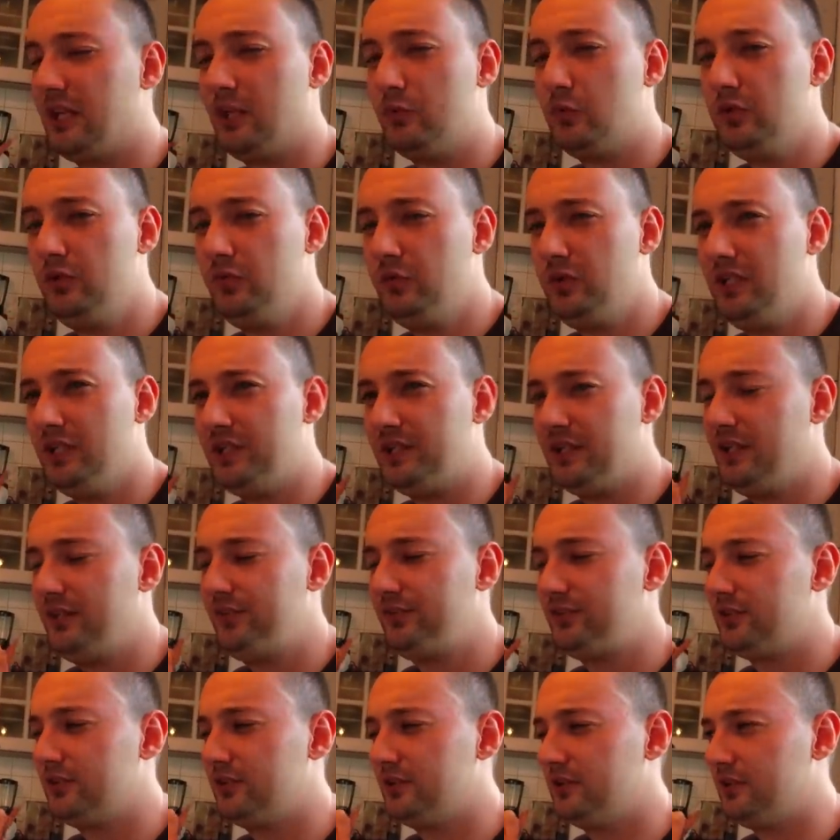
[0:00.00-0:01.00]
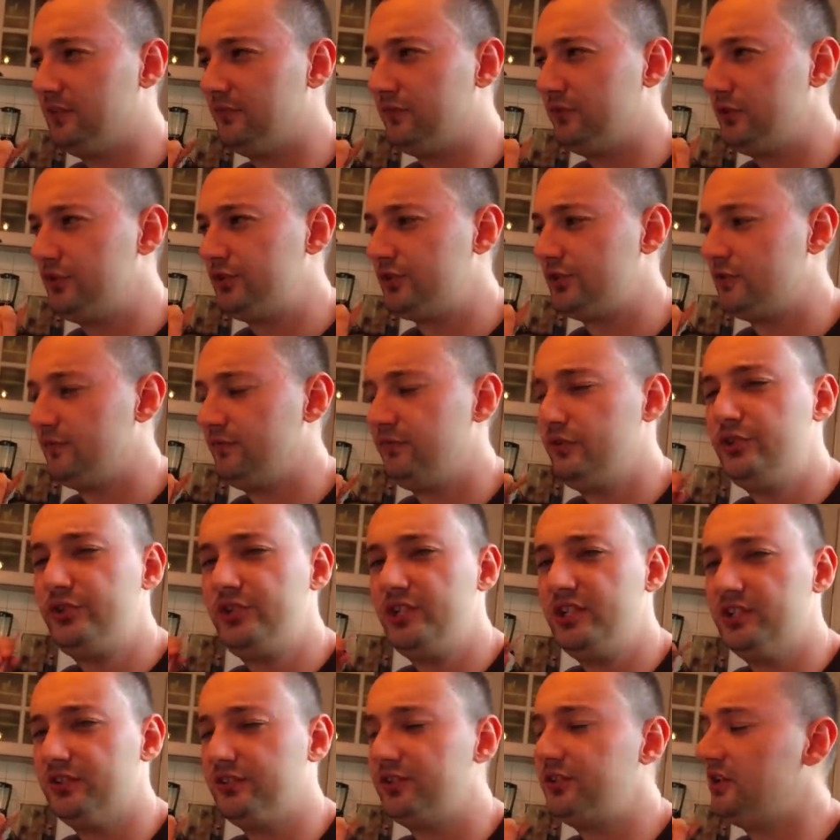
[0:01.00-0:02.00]
But I wouldn't really taste the
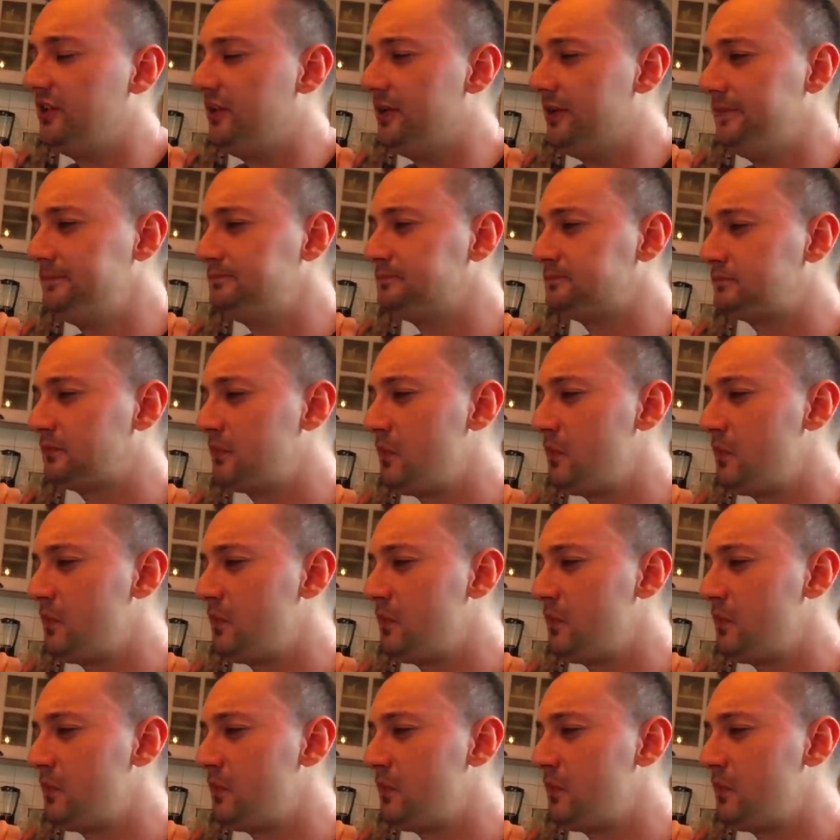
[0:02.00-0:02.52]
fishiness here.